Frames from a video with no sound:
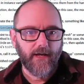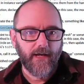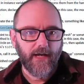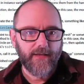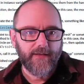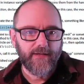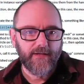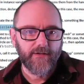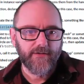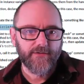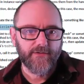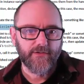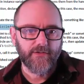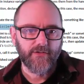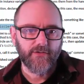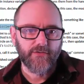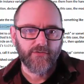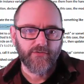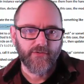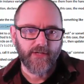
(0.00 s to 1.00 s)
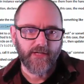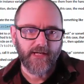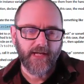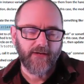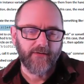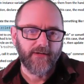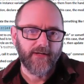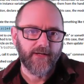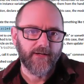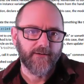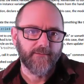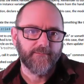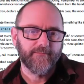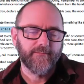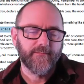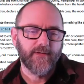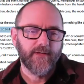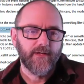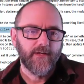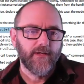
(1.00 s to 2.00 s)
And here's the toString down here.
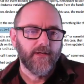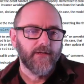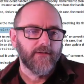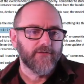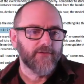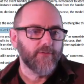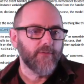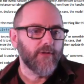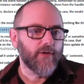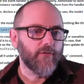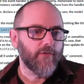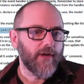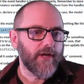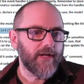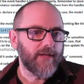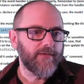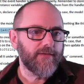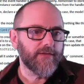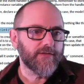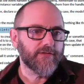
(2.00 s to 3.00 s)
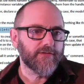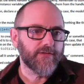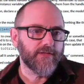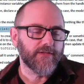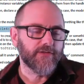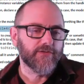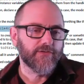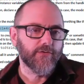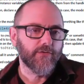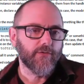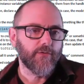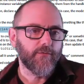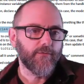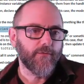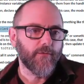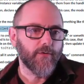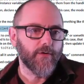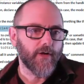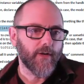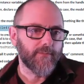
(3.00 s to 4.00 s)
So we created this
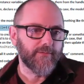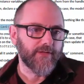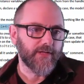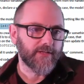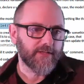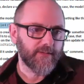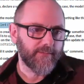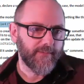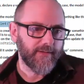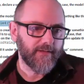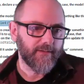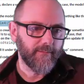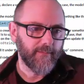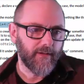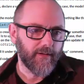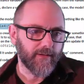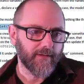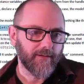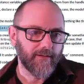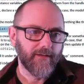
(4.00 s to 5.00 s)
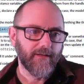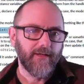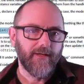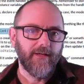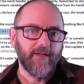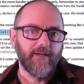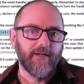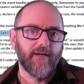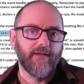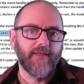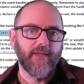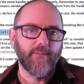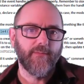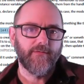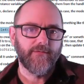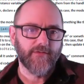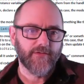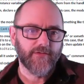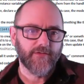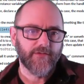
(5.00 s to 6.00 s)
Circle4 object to be the model, and then
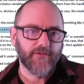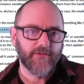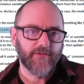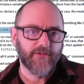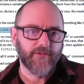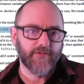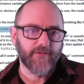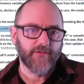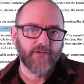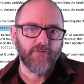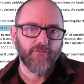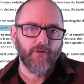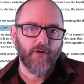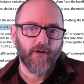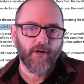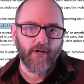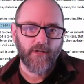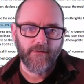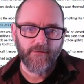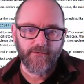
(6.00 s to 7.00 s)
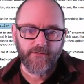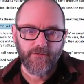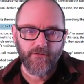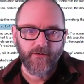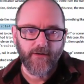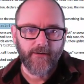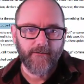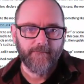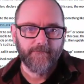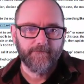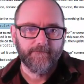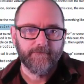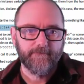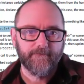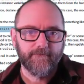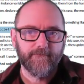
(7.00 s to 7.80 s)
we've just initially drawn it on the screen.